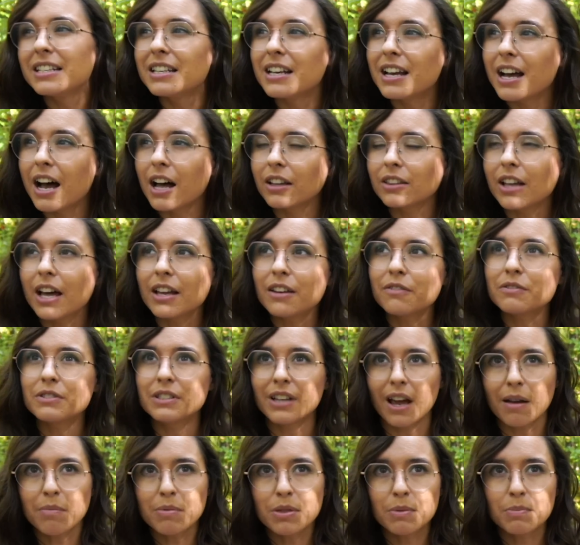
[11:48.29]
A lot of
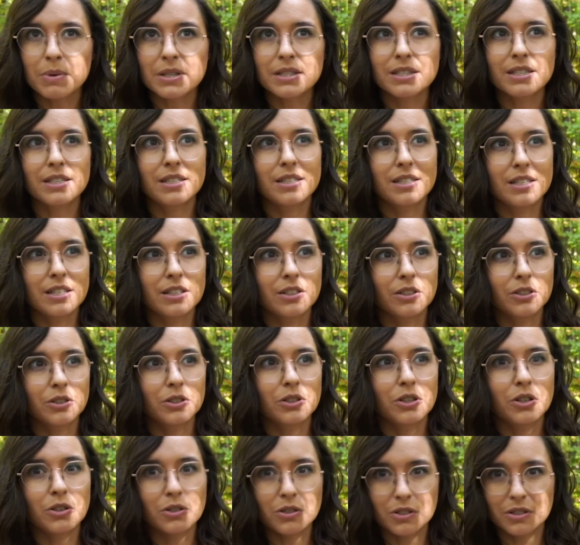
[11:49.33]
depth, but still
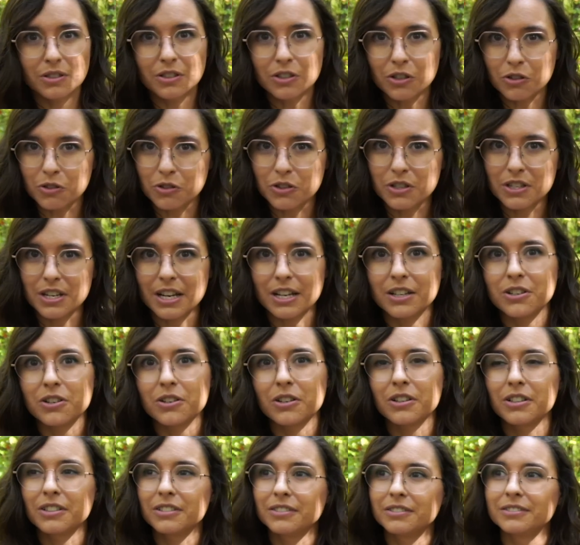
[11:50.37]
your
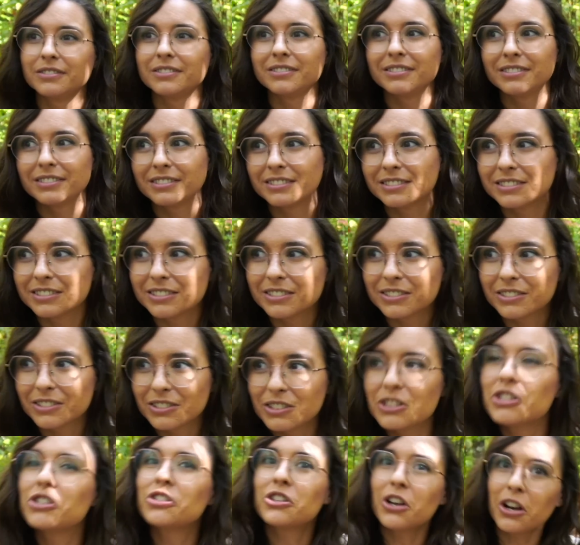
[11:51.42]
standard,
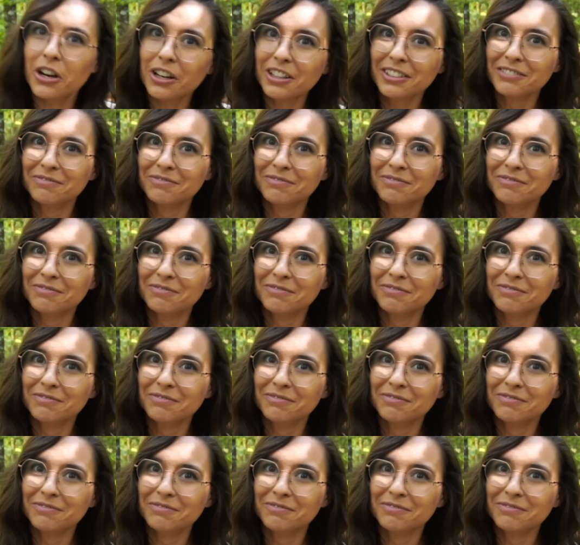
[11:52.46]
sir,